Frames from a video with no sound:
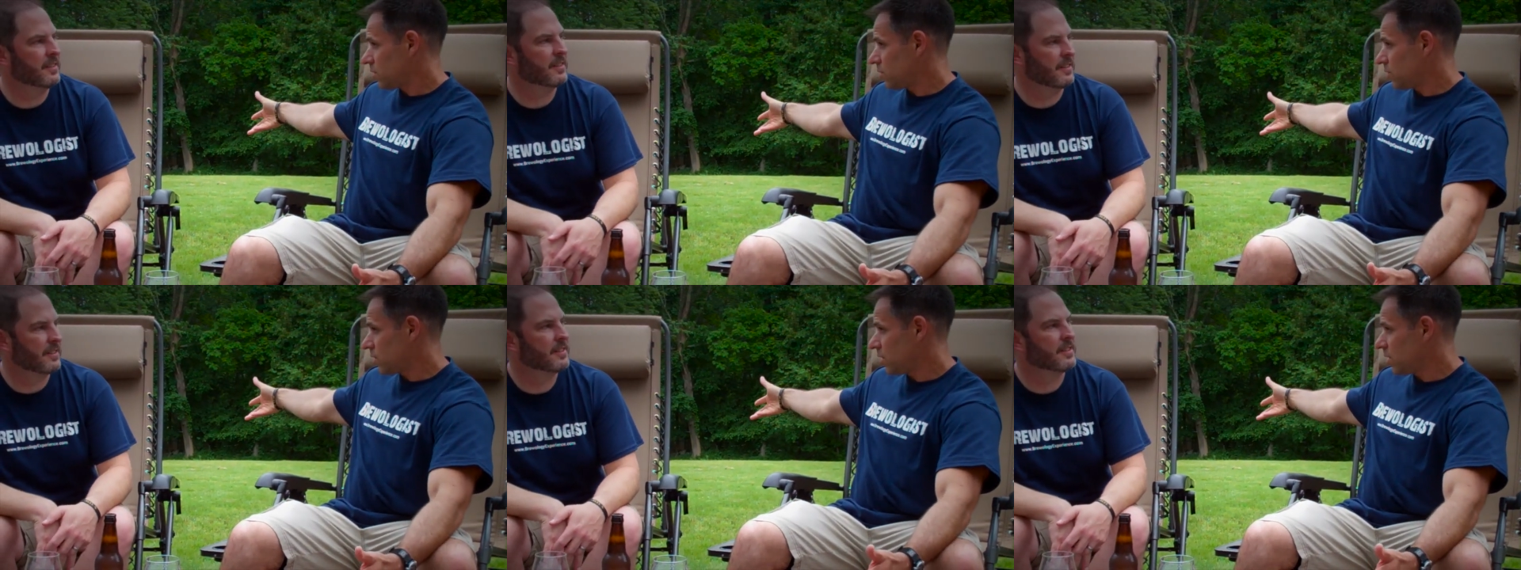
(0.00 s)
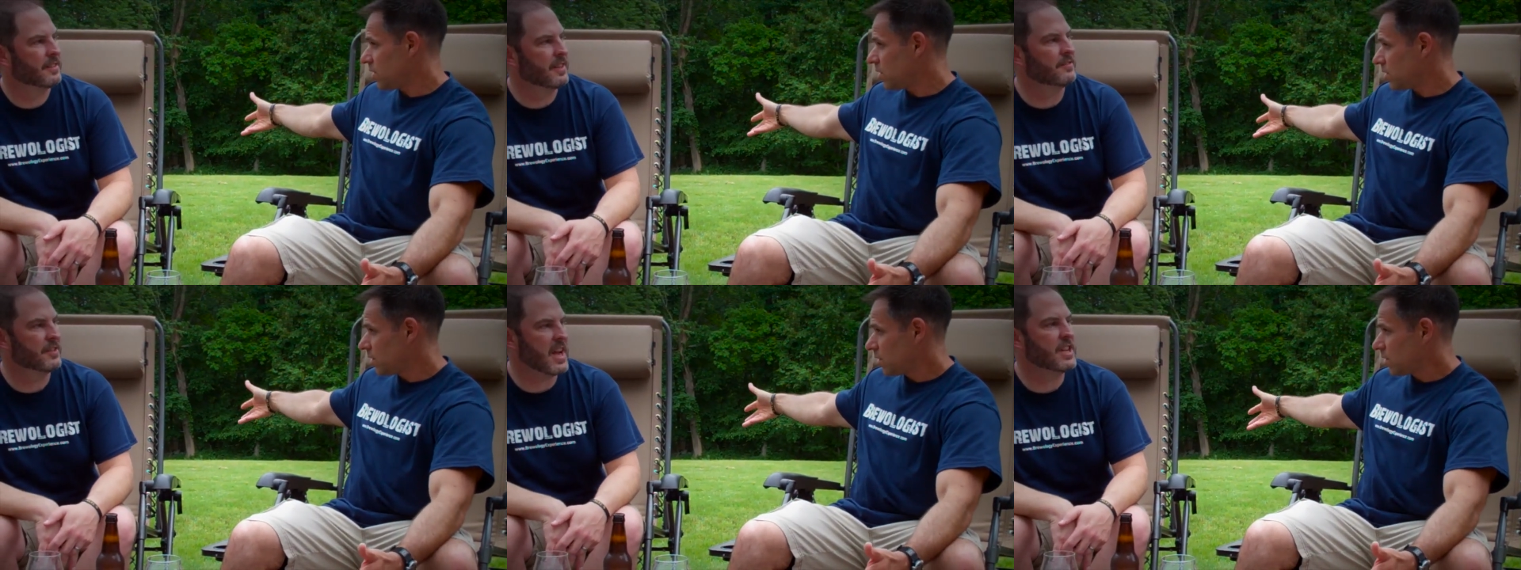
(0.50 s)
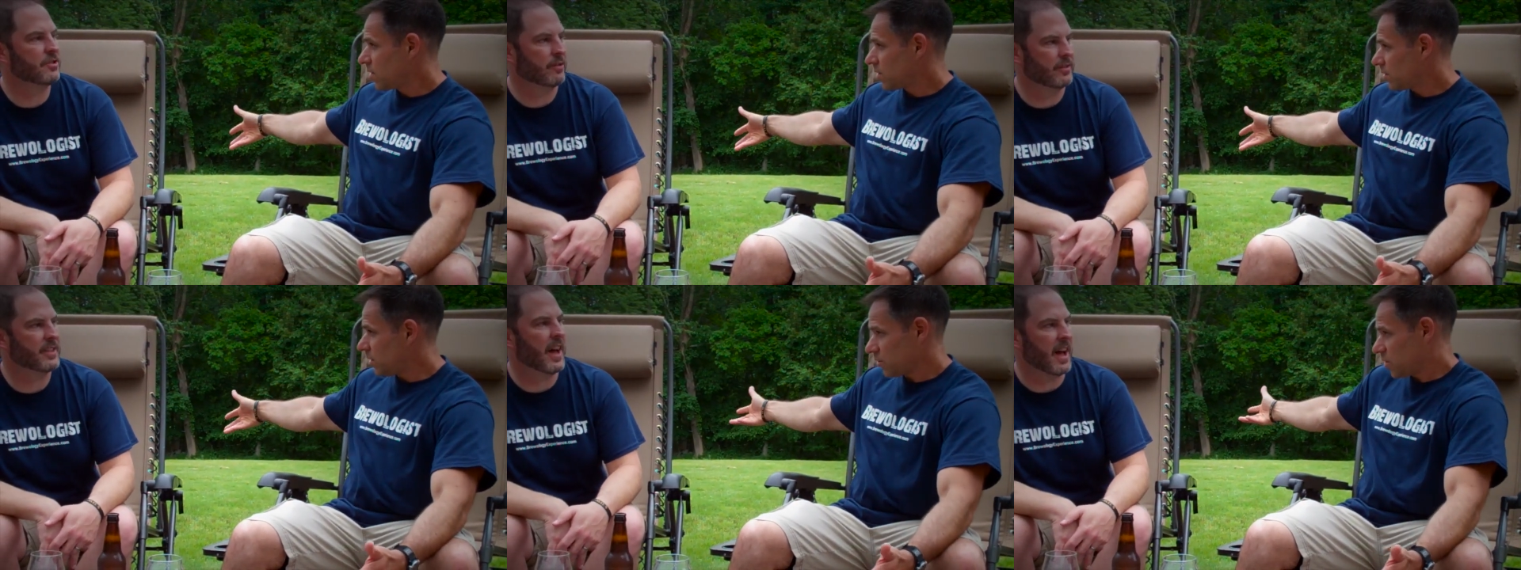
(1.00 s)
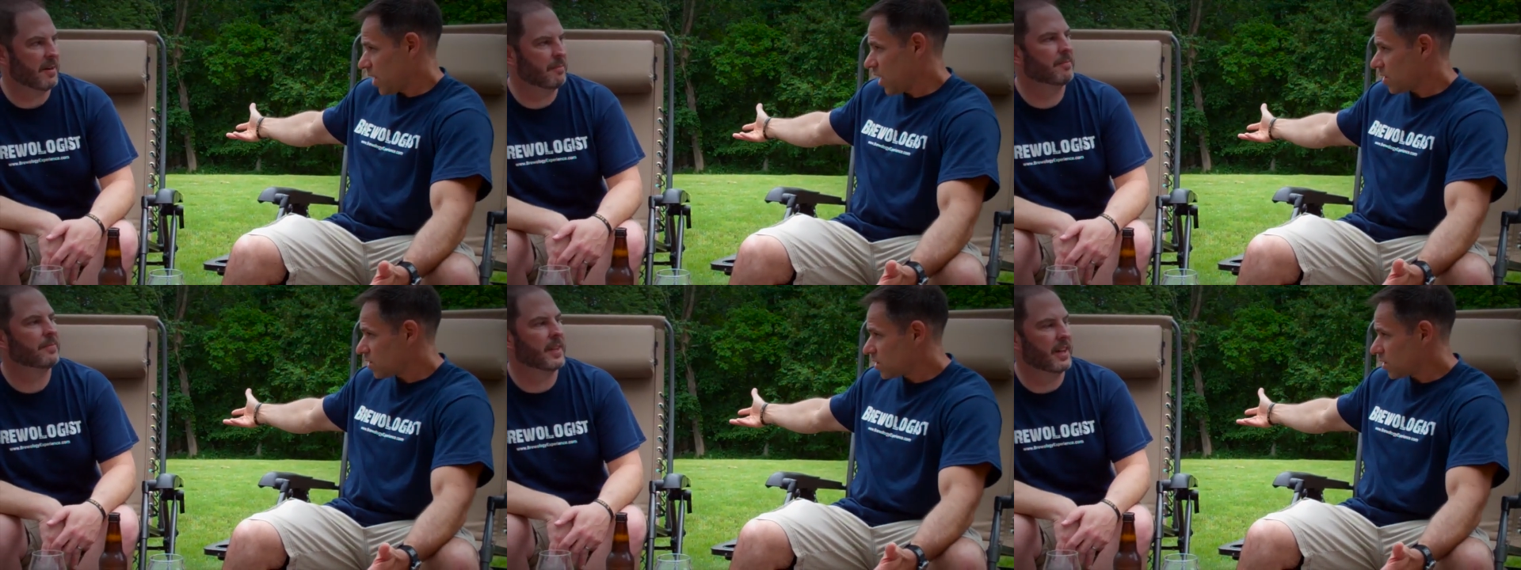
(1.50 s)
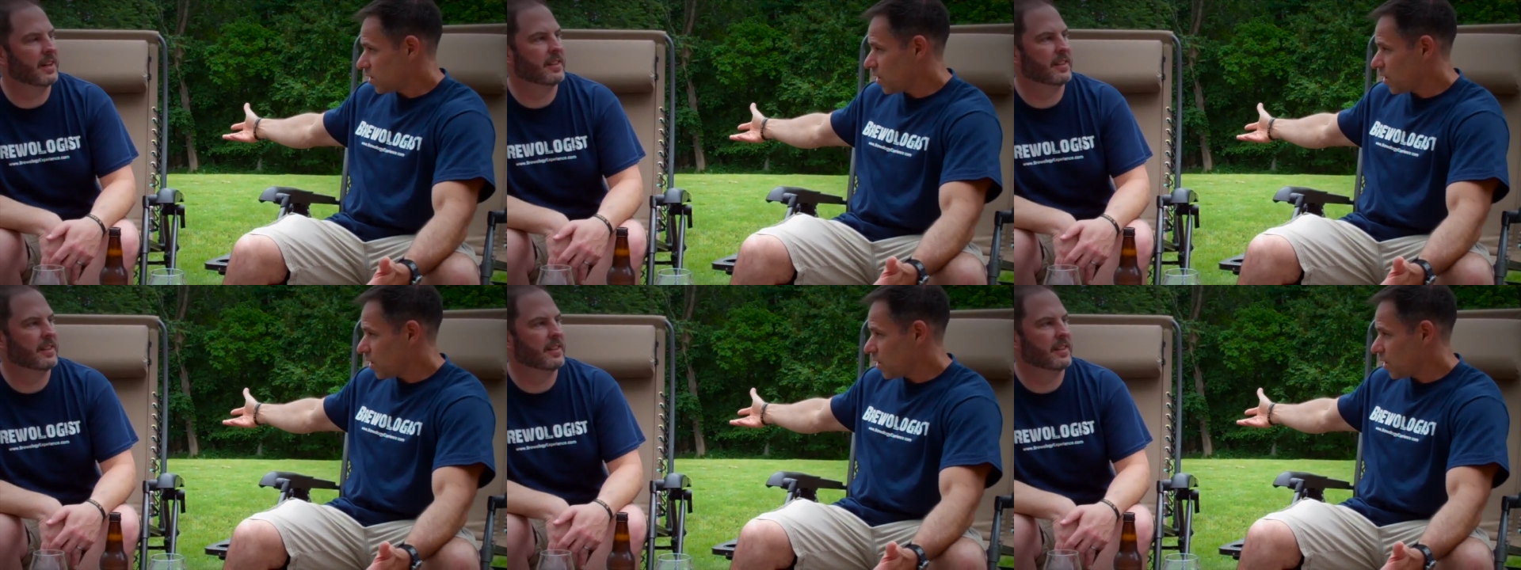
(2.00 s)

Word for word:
Speaker 1: used to eat. They've changed over time. They've changed. Yeah.